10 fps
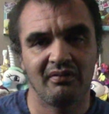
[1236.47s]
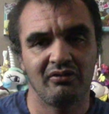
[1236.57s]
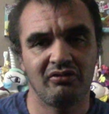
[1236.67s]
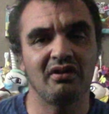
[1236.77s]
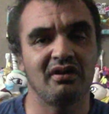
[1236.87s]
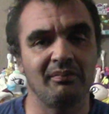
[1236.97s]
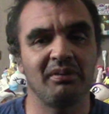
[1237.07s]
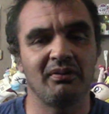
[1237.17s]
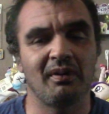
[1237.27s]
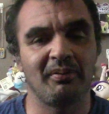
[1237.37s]
Should it
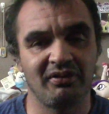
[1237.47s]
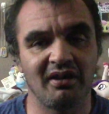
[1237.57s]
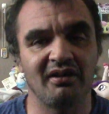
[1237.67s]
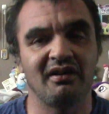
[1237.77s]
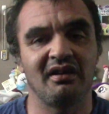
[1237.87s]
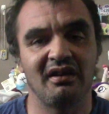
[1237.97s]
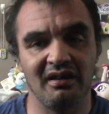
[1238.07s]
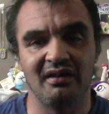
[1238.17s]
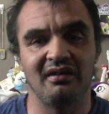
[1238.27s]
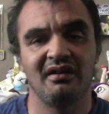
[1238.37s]
be represented
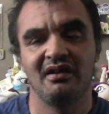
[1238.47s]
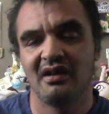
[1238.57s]
in